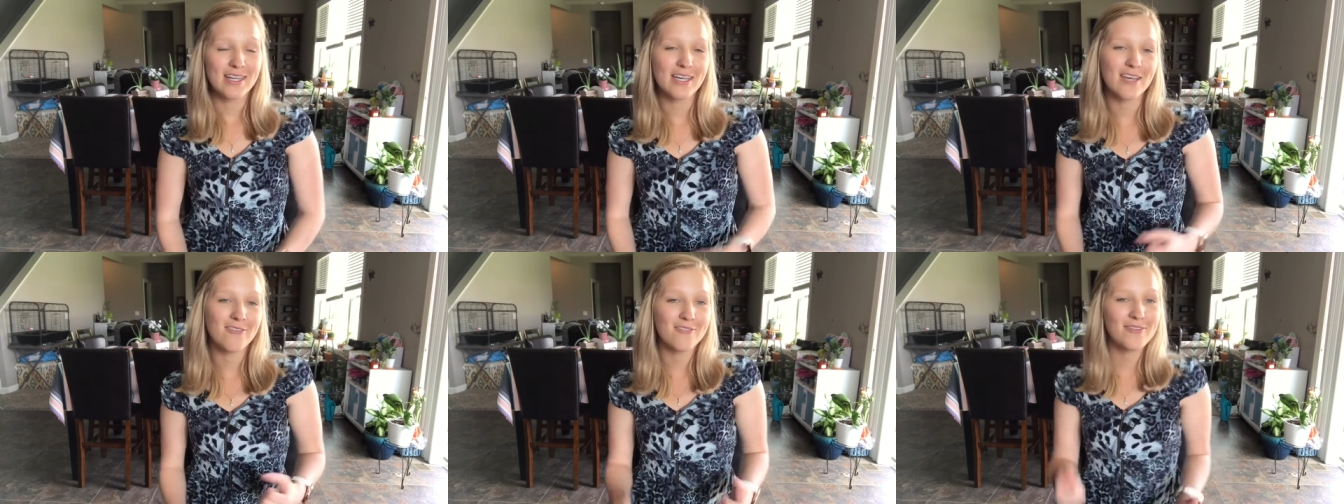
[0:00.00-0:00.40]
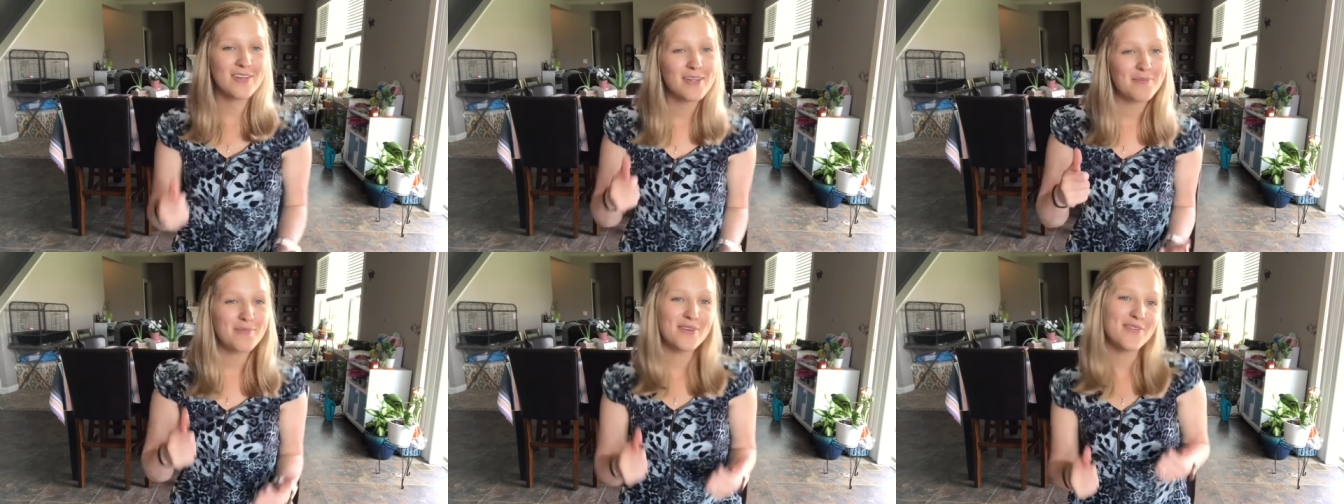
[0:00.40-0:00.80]
get
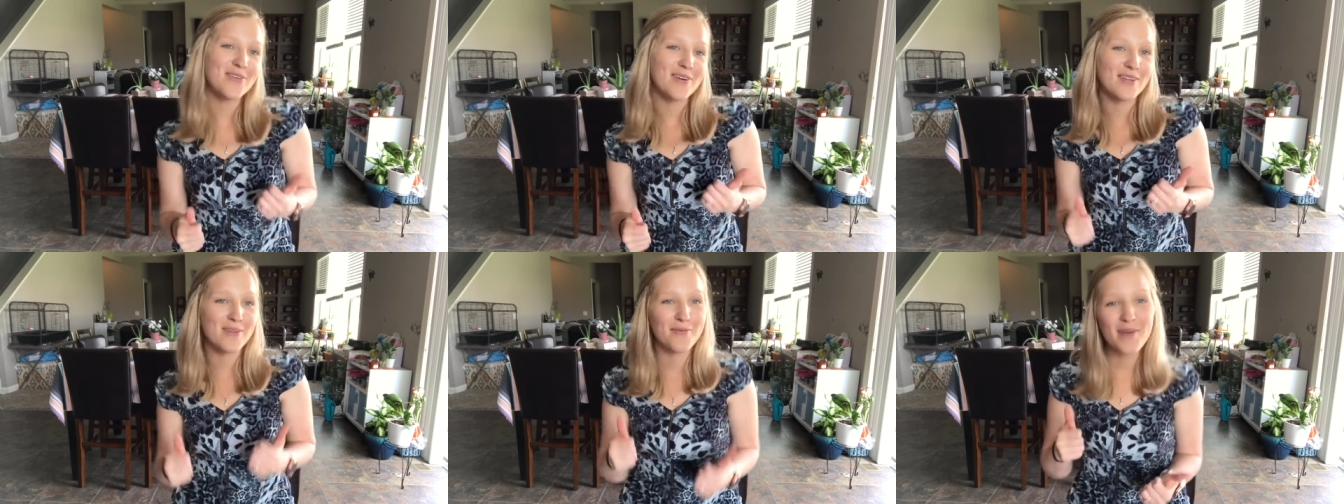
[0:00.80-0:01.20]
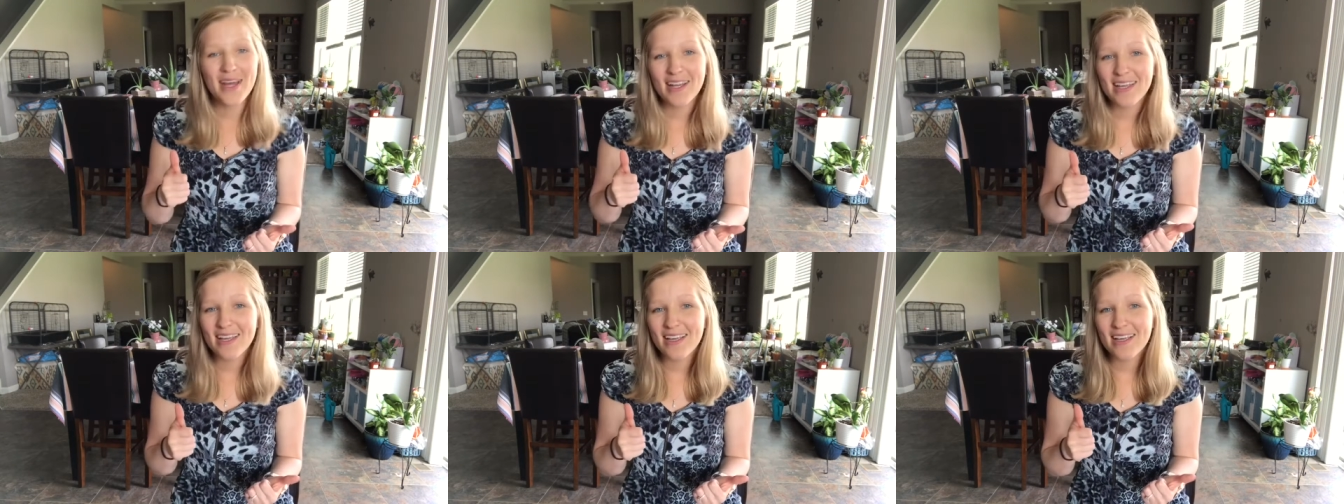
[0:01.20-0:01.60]
fit before the
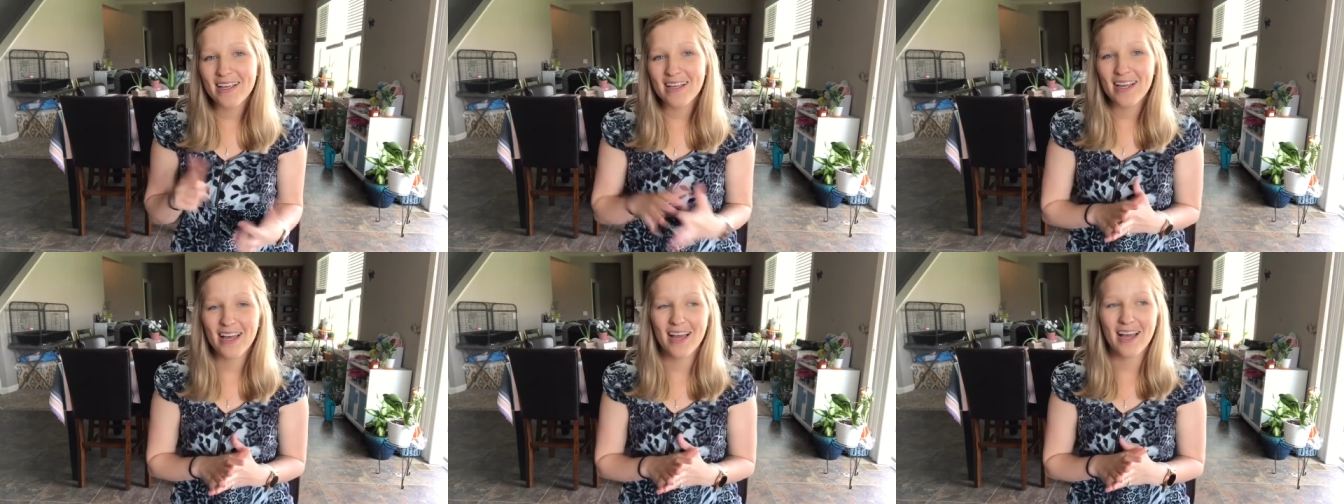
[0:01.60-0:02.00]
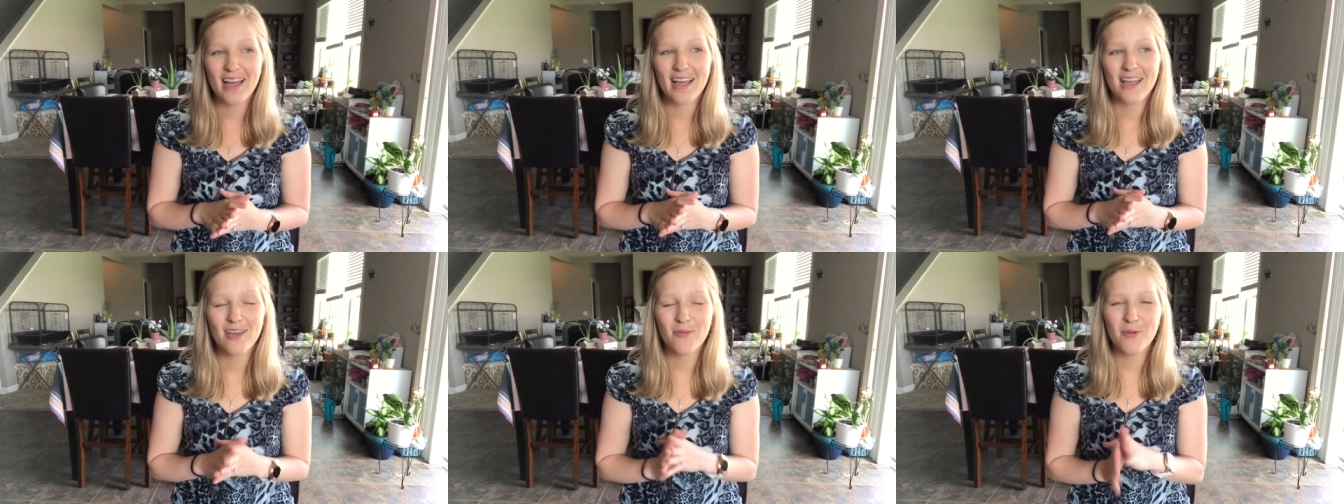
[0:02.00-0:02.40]
wedding.
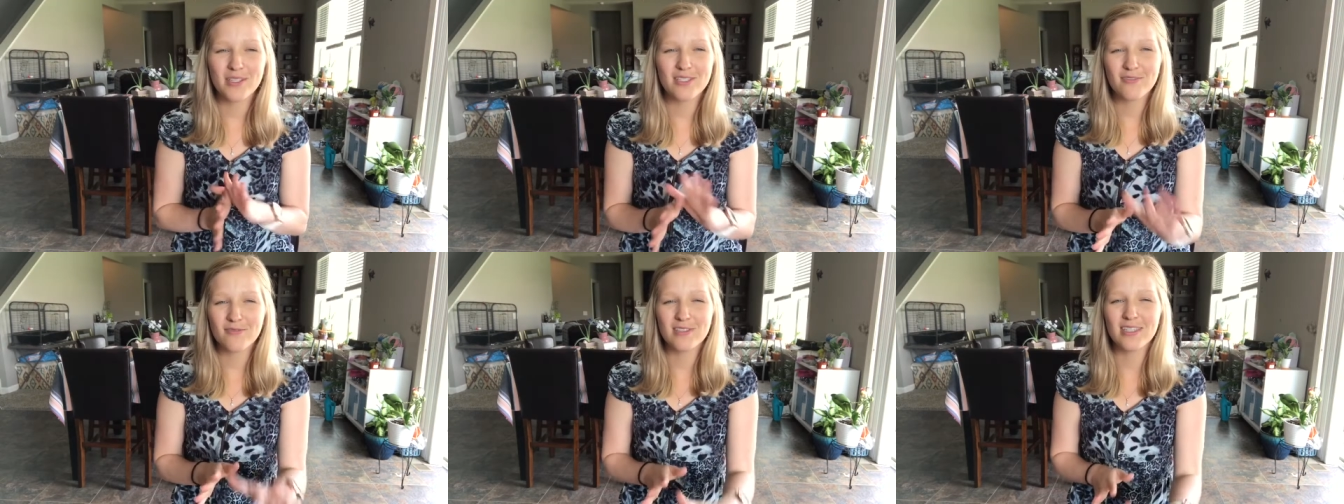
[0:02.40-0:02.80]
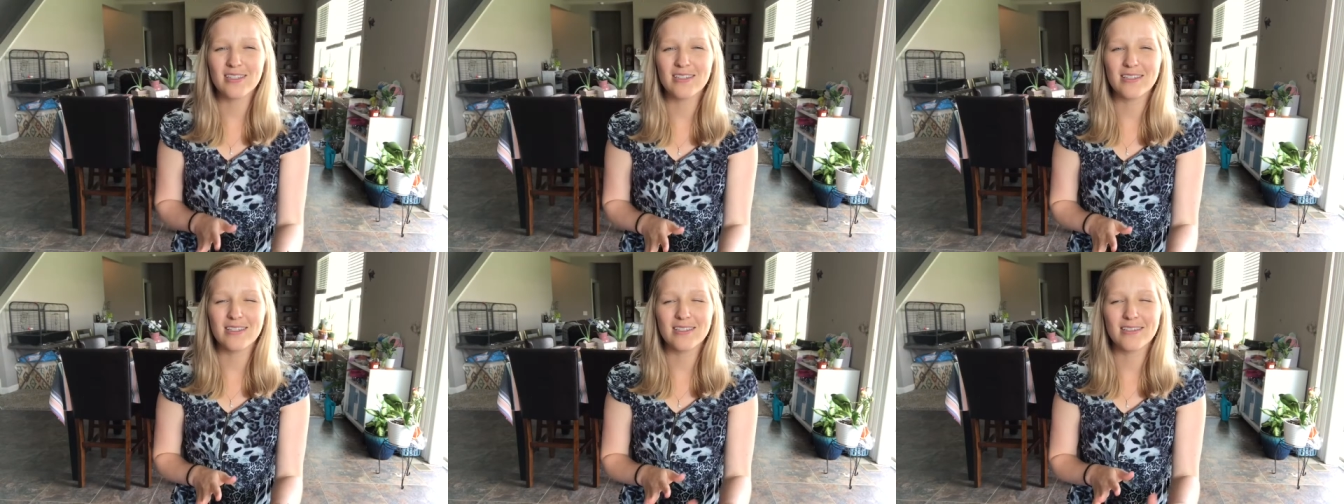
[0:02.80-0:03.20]
It wasn't
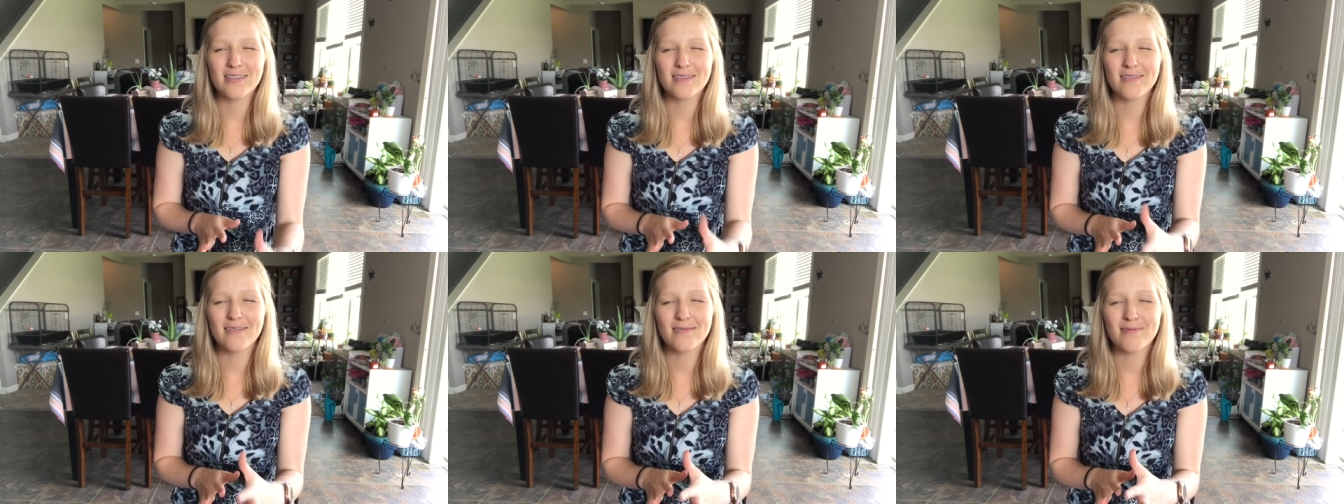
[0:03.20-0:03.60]
really